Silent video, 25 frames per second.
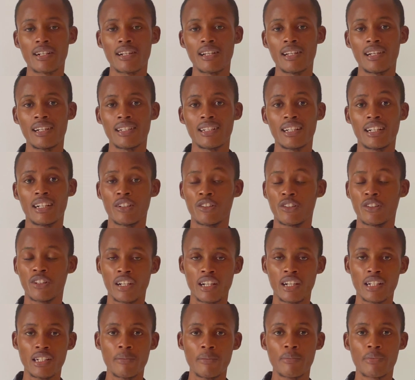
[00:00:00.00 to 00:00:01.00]
gland and
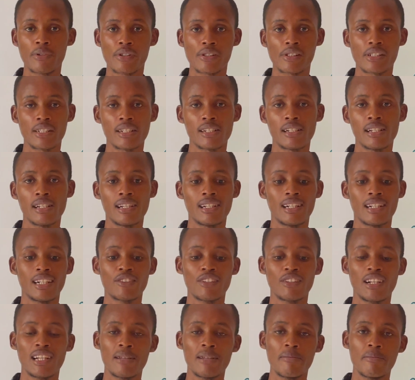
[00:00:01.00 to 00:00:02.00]
unhealthy prostate gland
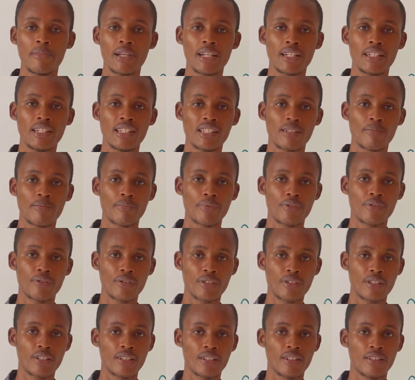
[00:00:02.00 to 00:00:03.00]
actually make this
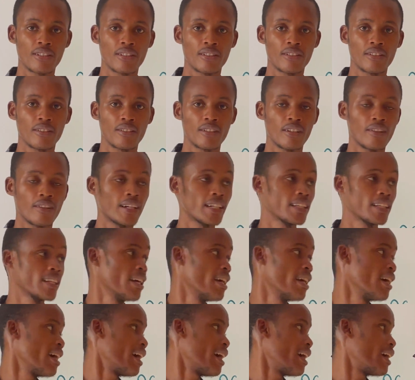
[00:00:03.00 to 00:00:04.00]
protein all right
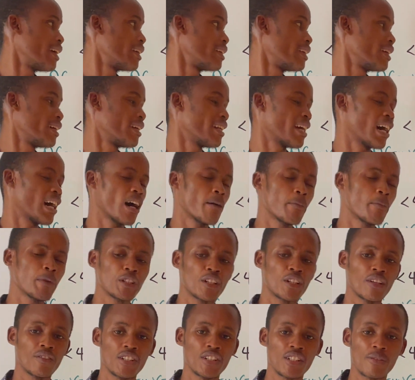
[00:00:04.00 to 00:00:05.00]
and then how much
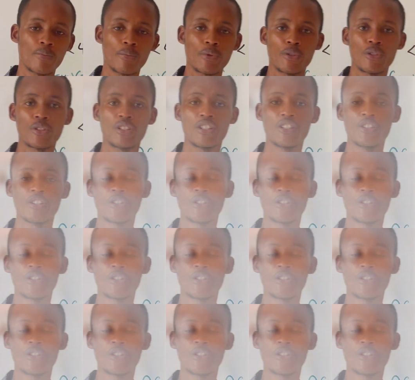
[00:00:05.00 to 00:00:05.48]
of this protein